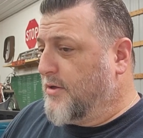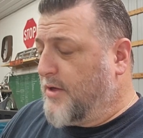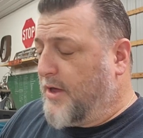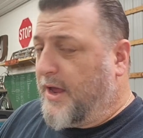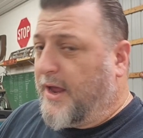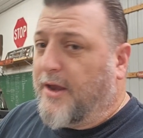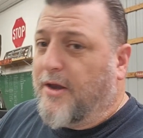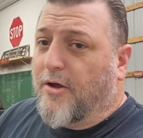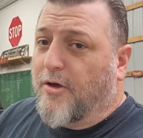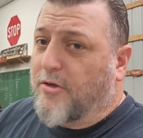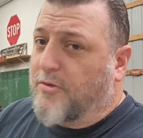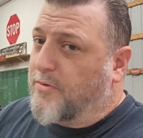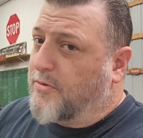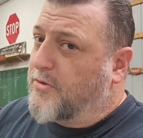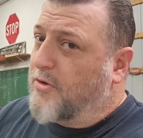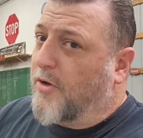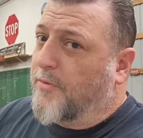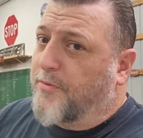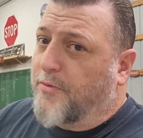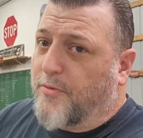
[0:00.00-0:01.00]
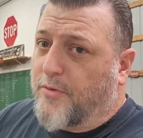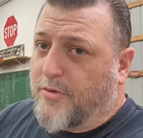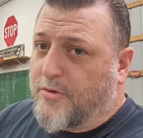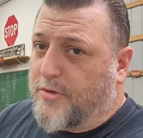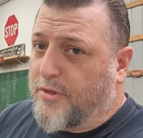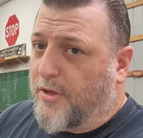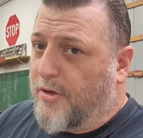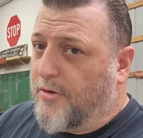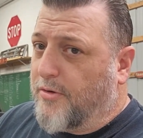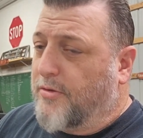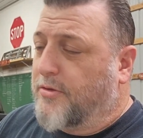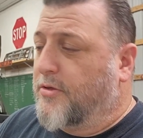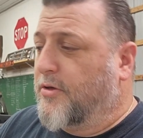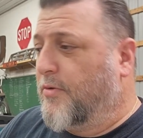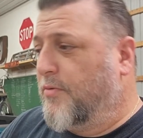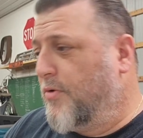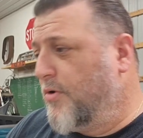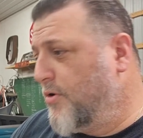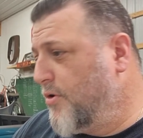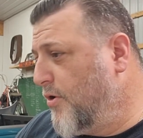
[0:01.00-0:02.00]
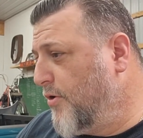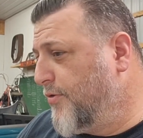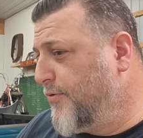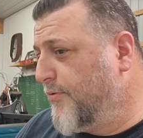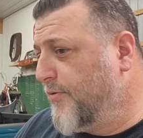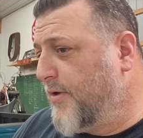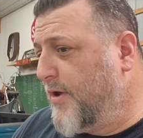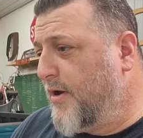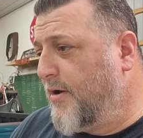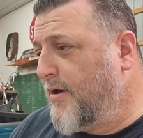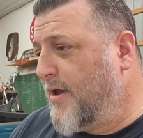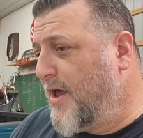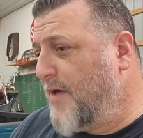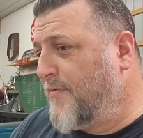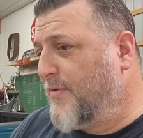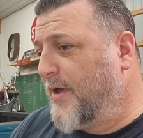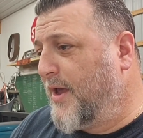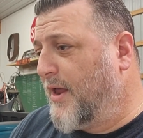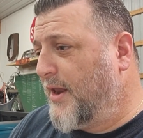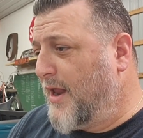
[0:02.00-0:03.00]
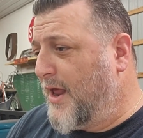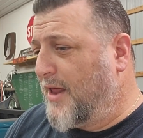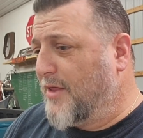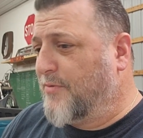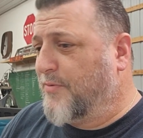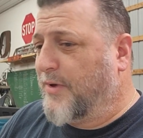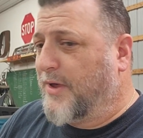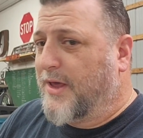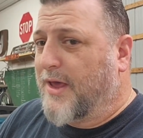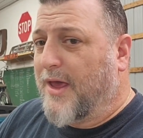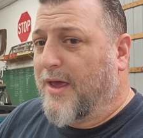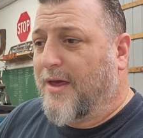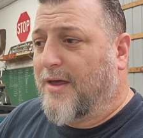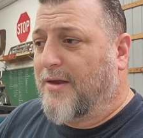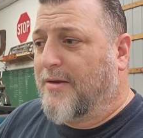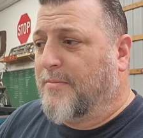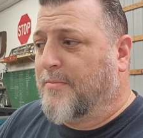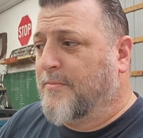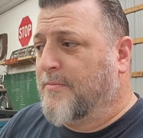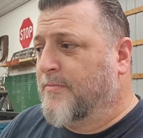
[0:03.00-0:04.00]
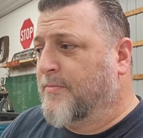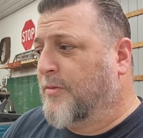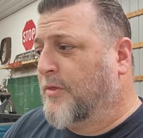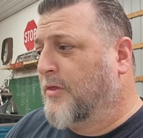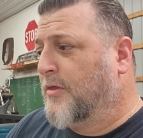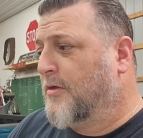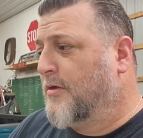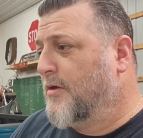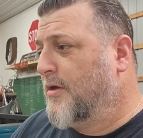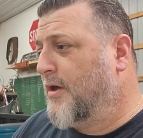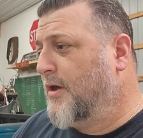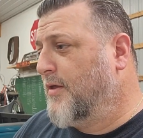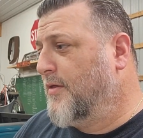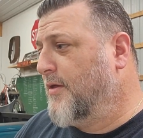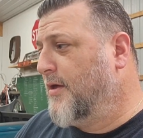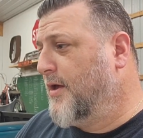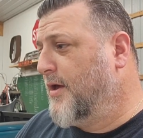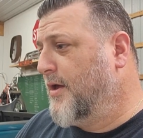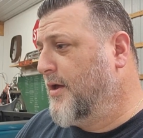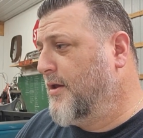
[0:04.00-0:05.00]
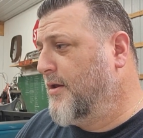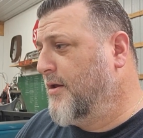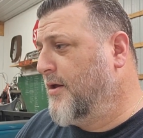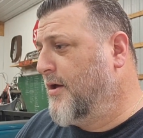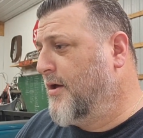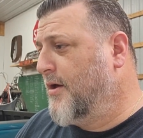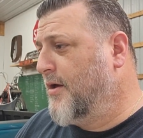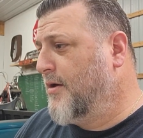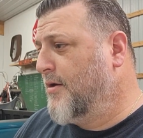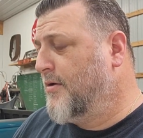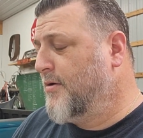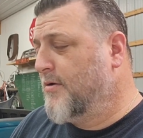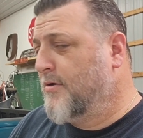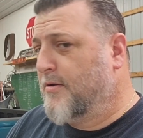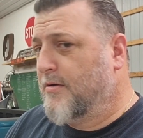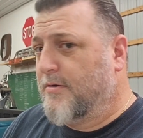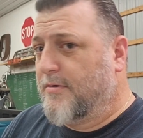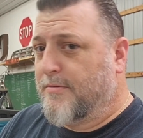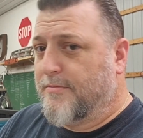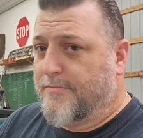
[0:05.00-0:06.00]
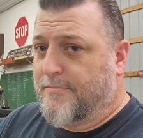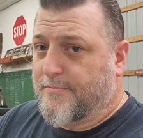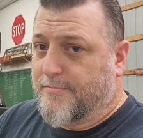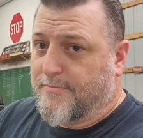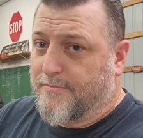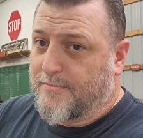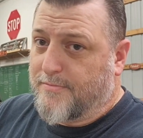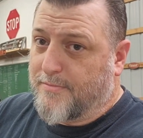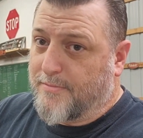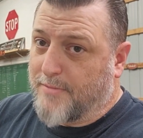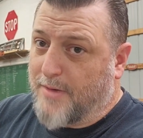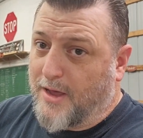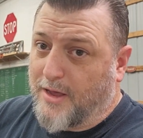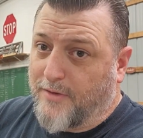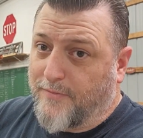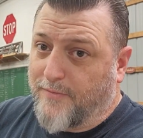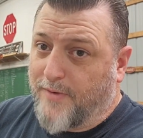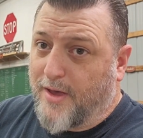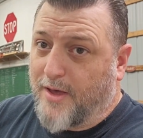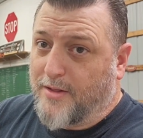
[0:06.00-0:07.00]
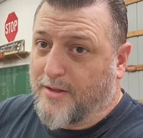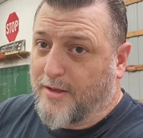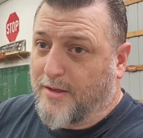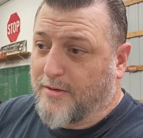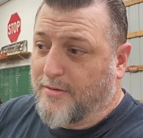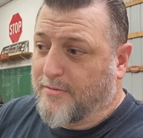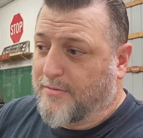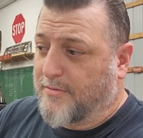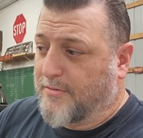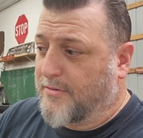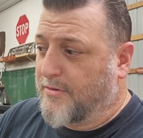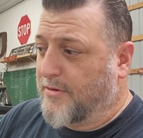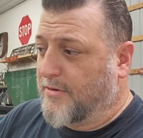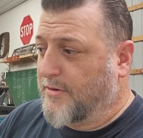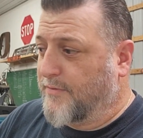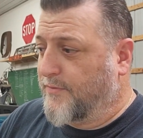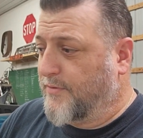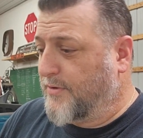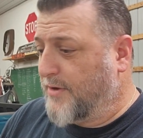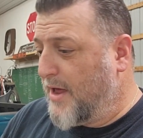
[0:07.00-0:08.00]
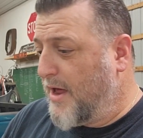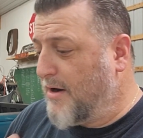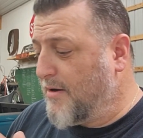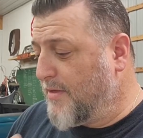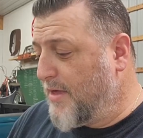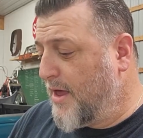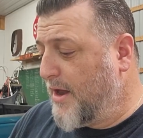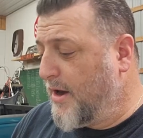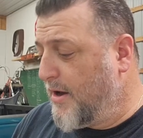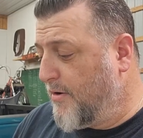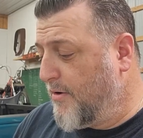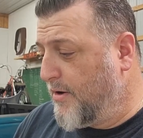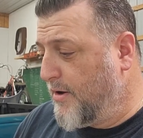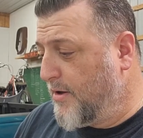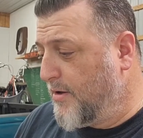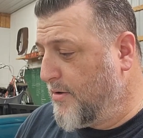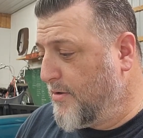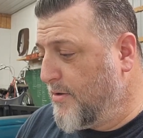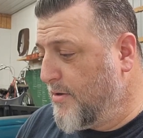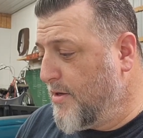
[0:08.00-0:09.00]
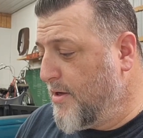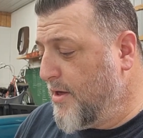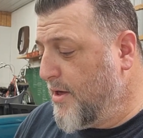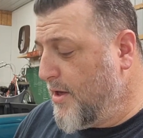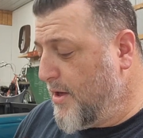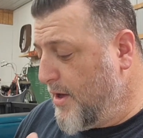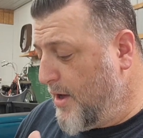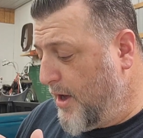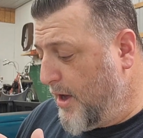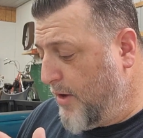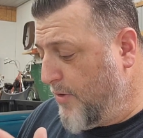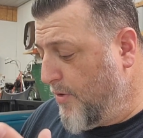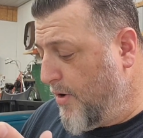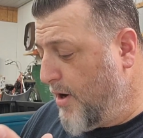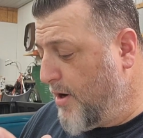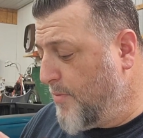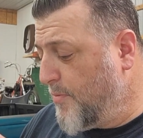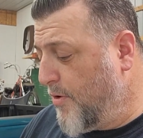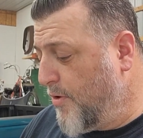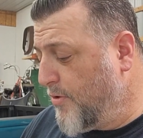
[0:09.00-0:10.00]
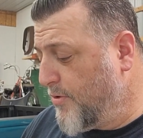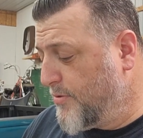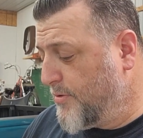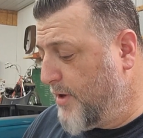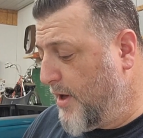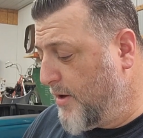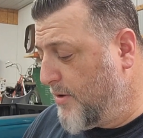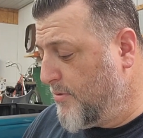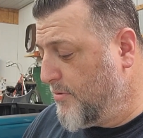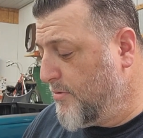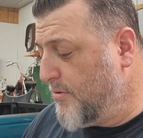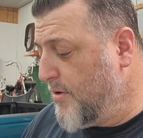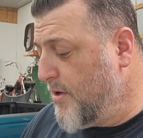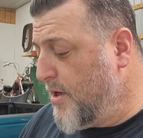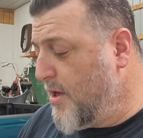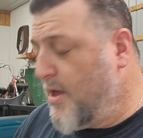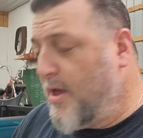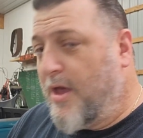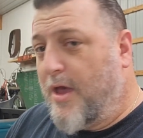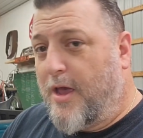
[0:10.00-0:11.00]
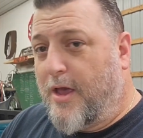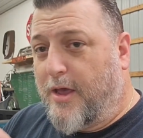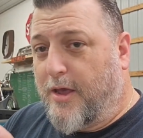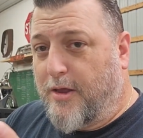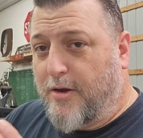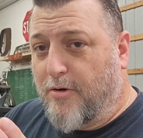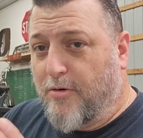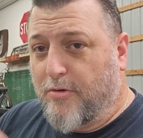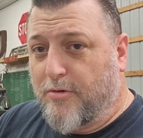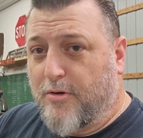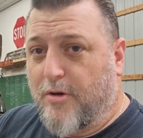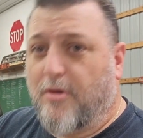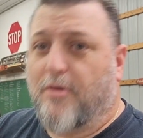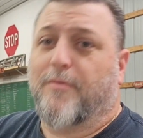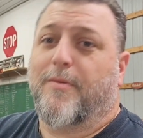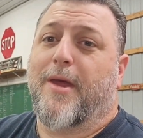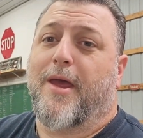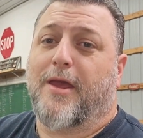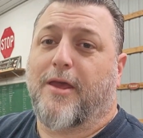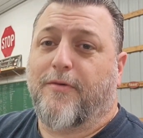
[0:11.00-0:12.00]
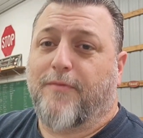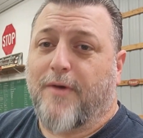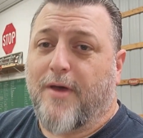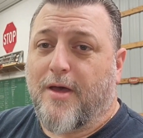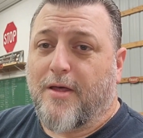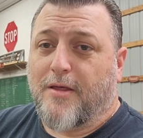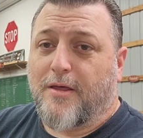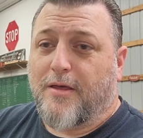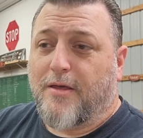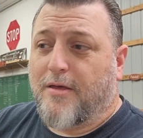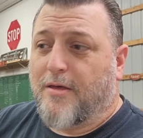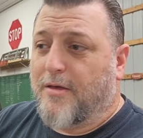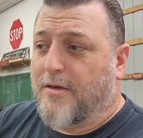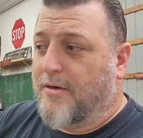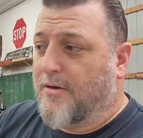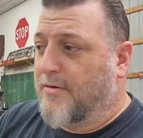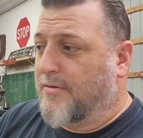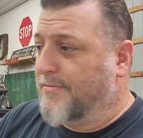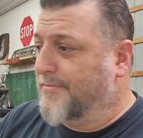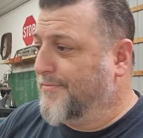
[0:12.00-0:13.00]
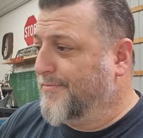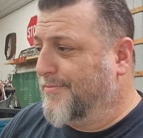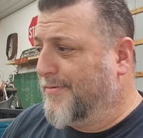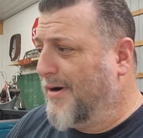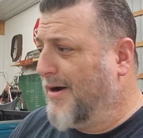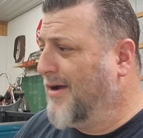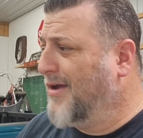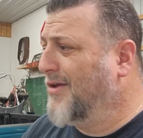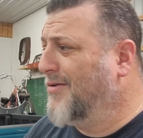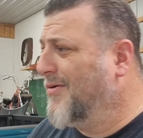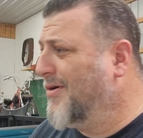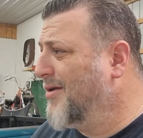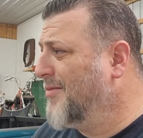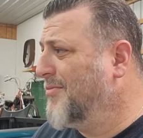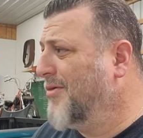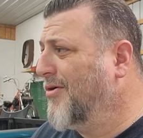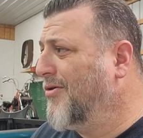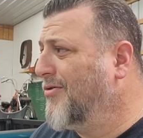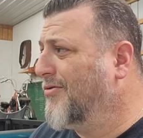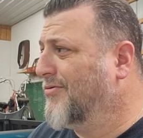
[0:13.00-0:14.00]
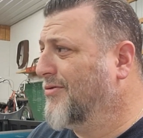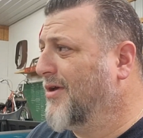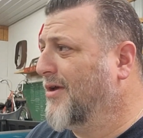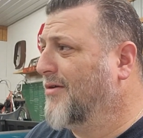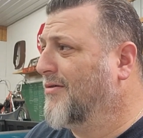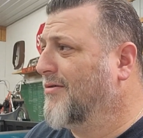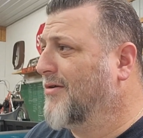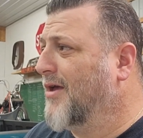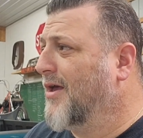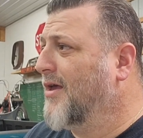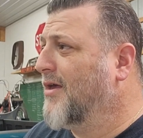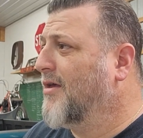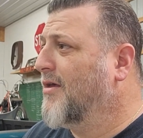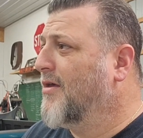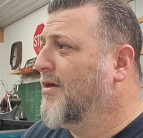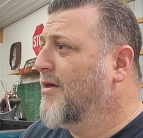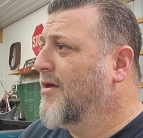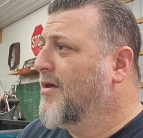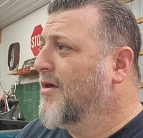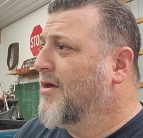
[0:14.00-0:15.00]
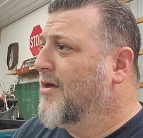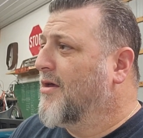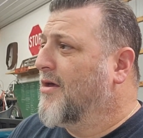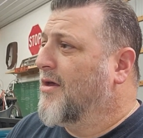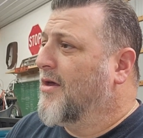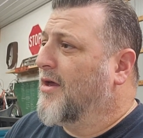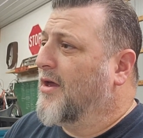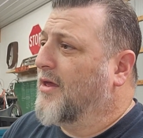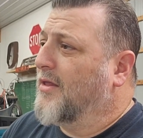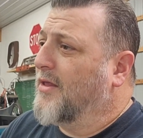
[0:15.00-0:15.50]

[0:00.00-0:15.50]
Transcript: He knows what's open, what's closed, so we'll go through there and navigate as we can. And then Maggie Valley, because if you're down in that area and you're on a motorcycle and you don't go to Maggie Valley, why are you on a motorcycle, guy?